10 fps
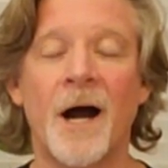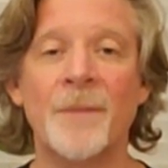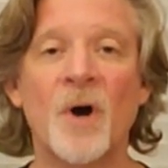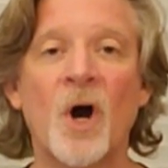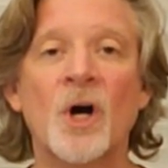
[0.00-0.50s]

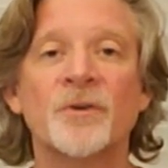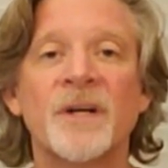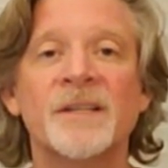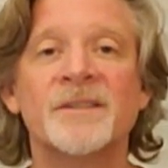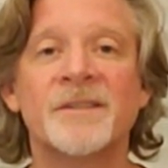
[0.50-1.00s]
I'm
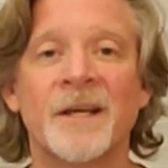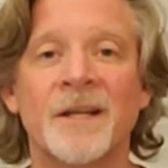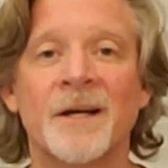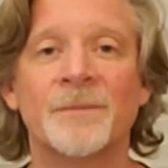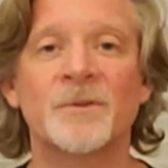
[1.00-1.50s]
already
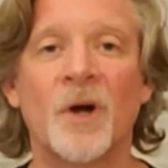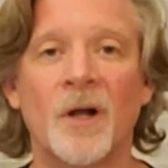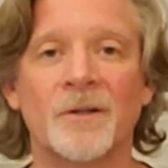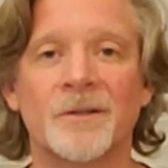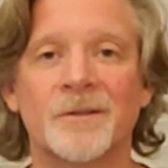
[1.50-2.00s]
standing up
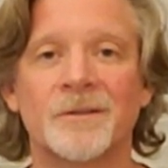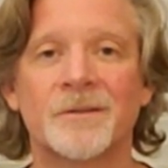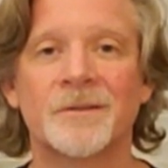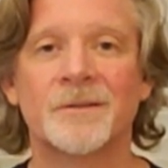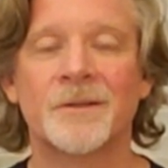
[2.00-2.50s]
taller,
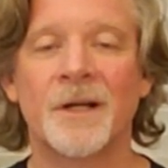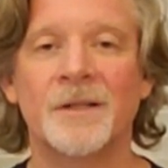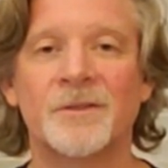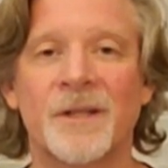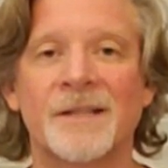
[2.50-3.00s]

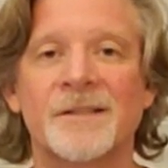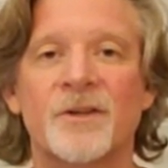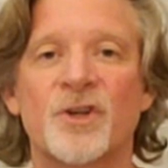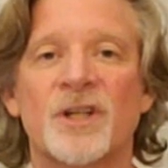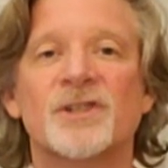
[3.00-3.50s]
right? So that's how
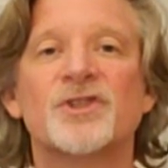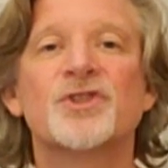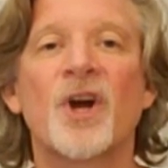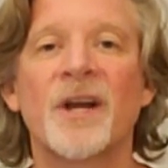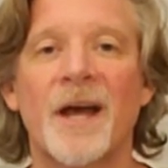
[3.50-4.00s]
you're gonna
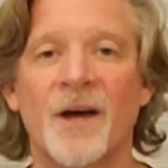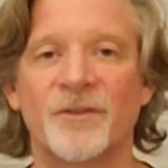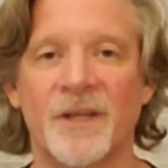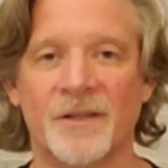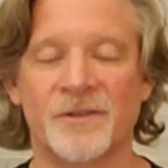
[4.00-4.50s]
start
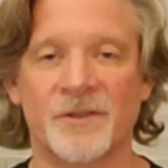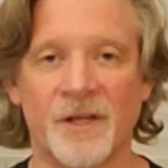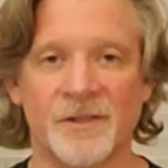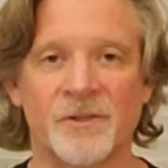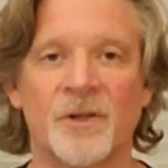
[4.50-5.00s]
out the
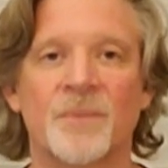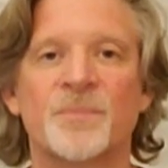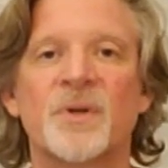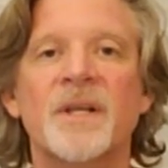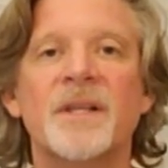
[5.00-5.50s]
exercise. You're gonna
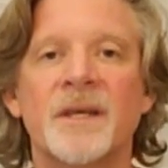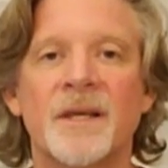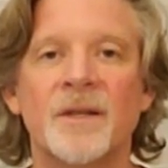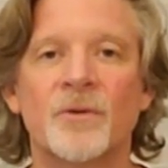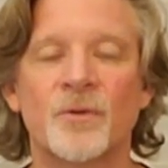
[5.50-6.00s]
breathe
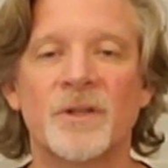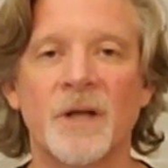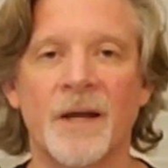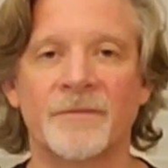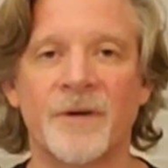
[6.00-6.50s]
in through the
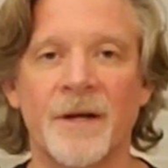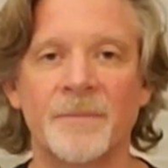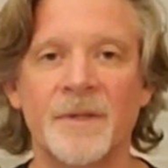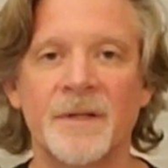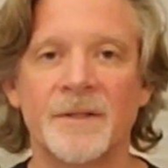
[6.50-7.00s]

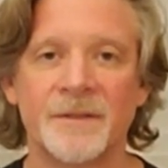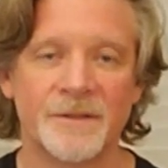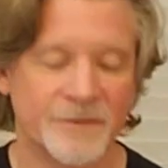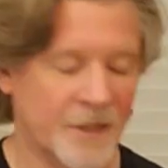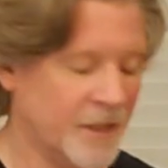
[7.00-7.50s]
diaphragm,
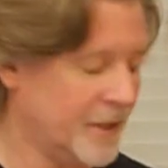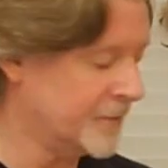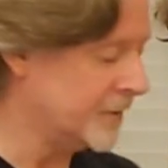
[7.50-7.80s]
right?